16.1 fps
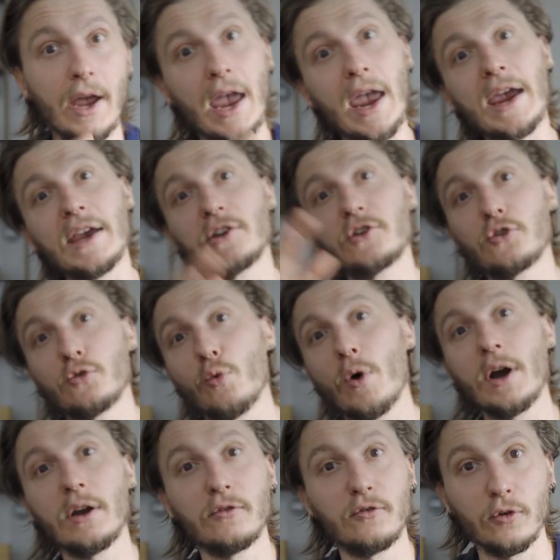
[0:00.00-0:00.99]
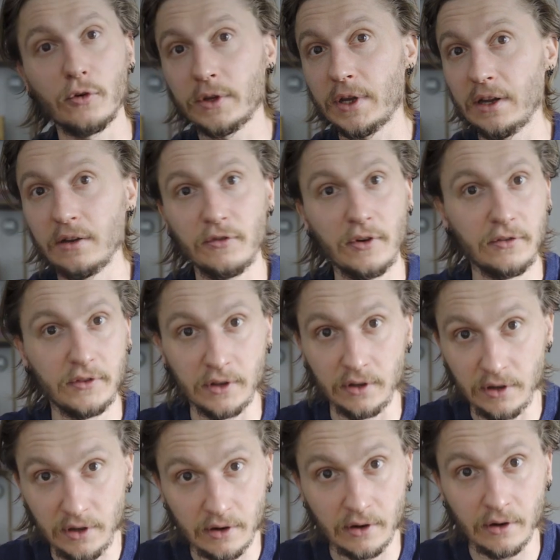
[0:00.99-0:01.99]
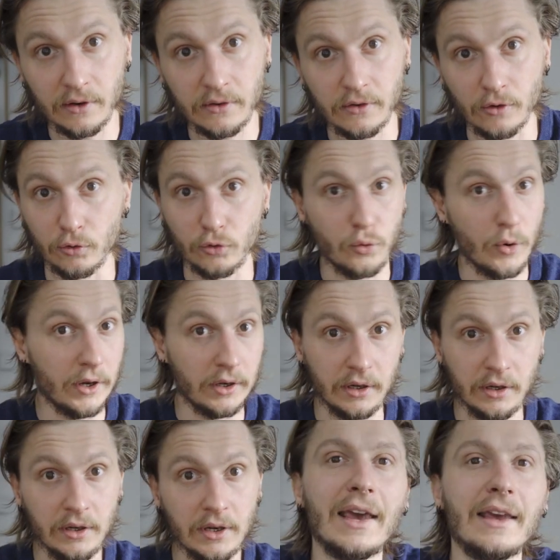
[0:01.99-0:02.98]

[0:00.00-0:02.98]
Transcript: aged wine for 10-15 years or 20.